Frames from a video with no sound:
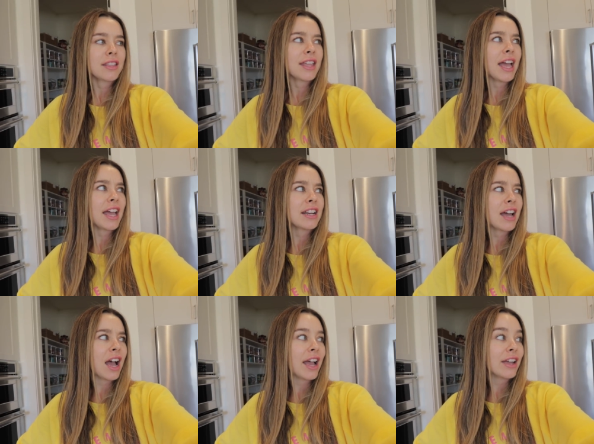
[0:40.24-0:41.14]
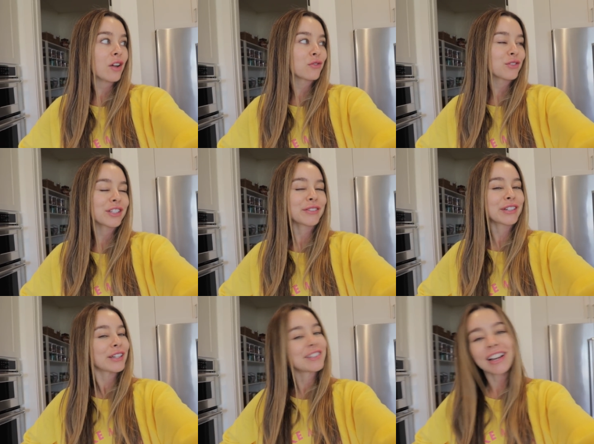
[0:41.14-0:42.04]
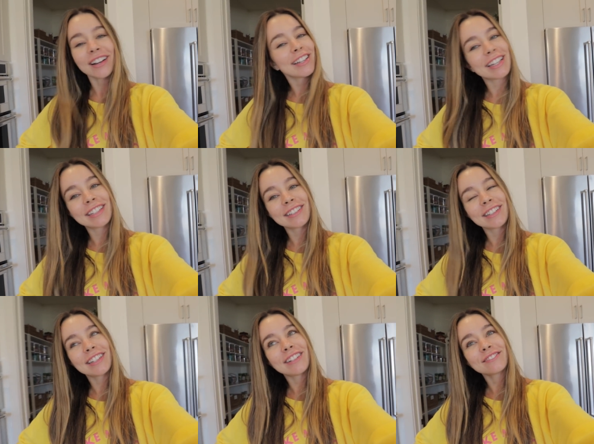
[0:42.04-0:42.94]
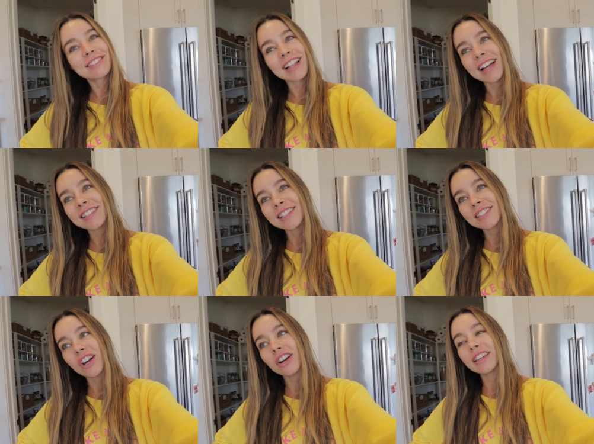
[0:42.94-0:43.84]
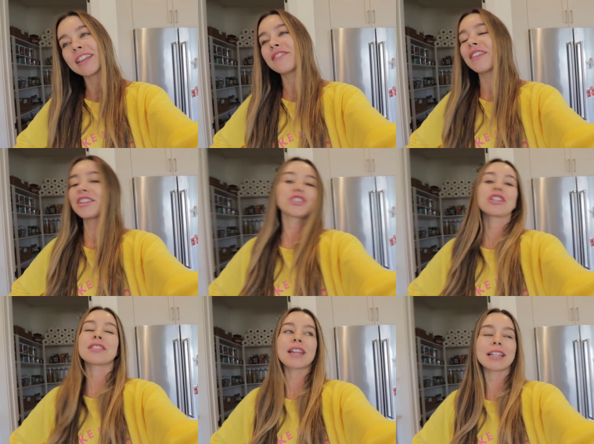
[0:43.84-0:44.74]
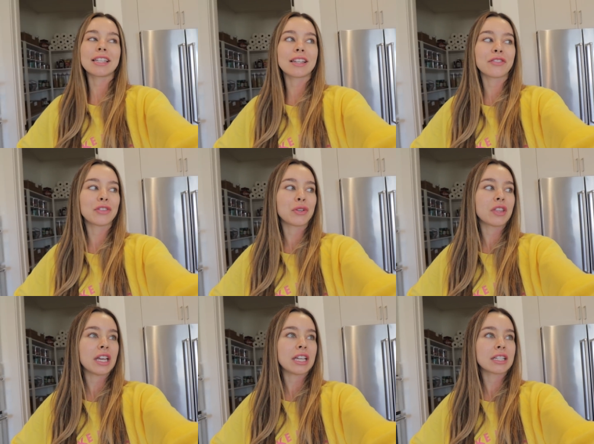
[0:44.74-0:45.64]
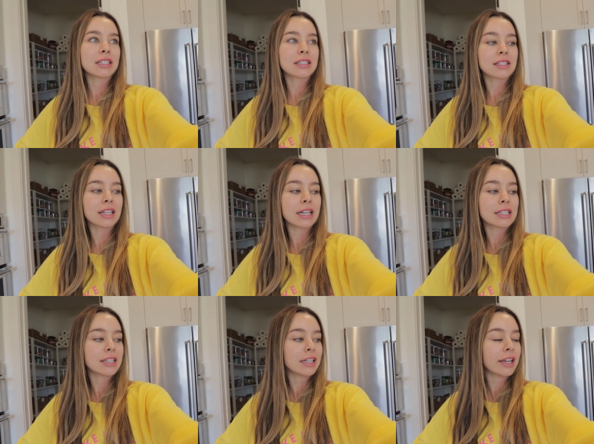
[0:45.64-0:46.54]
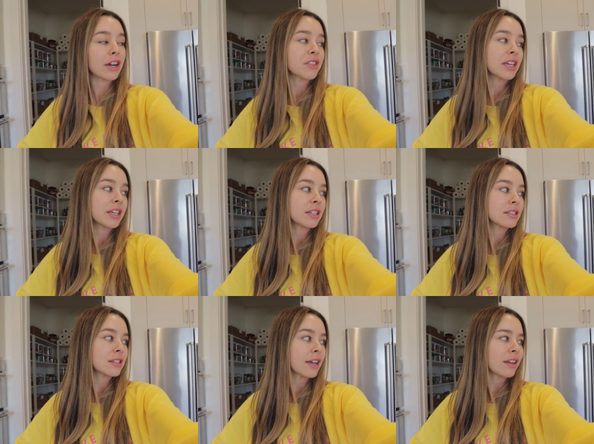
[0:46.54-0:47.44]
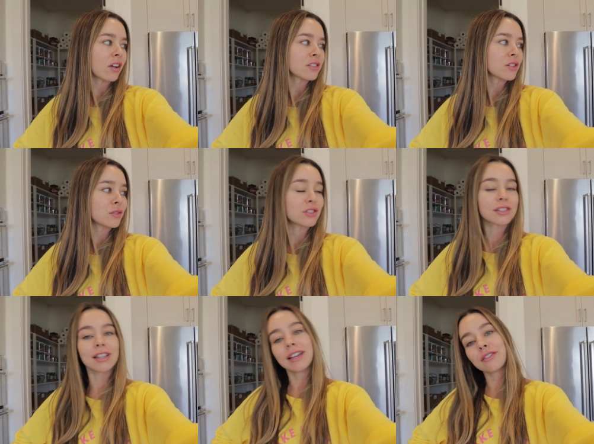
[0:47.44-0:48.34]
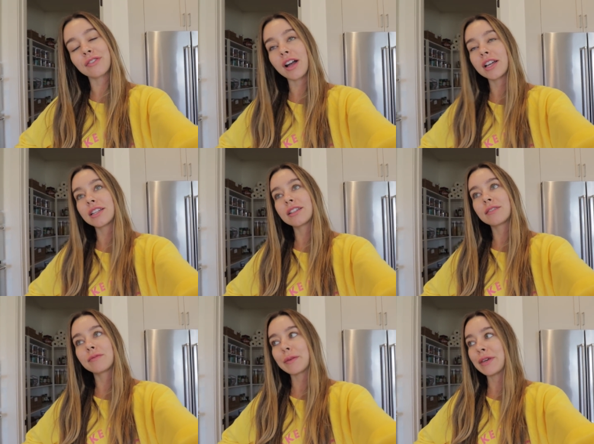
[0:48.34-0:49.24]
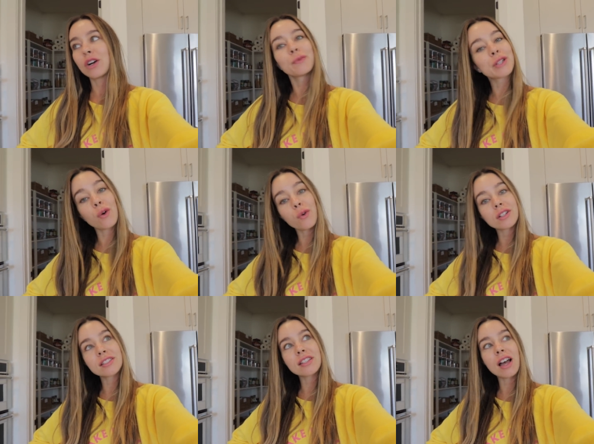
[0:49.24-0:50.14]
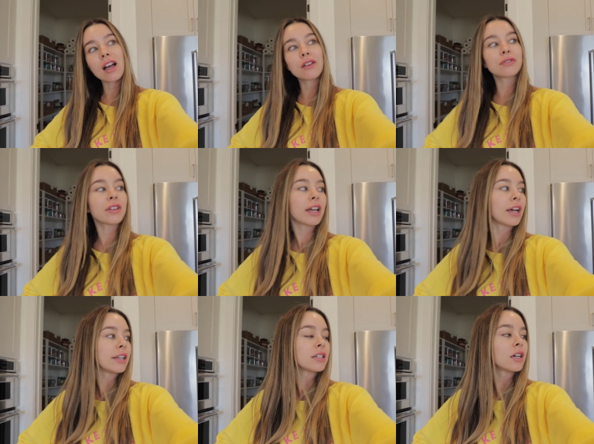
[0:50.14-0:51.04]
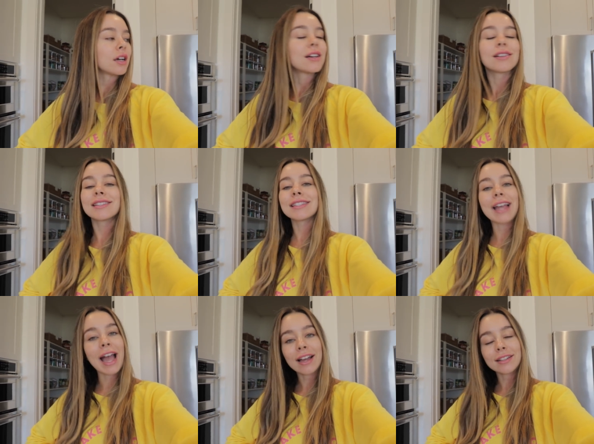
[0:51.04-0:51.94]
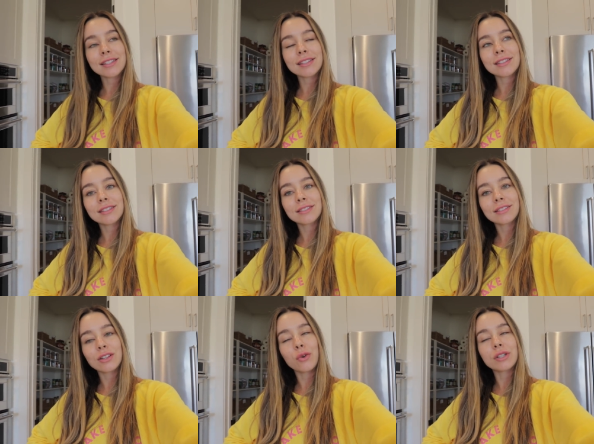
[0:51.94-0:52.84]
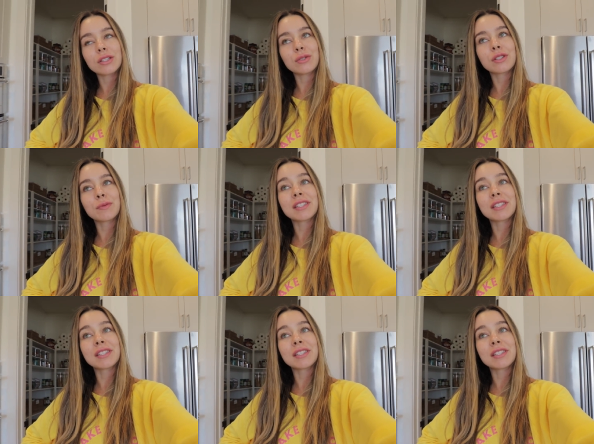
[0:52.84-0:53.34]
And then I really wanna go to Target, you know, classic Target adventures. I need a few things like skincare things and also just like fun, maybe home decor stuff and snacks always use some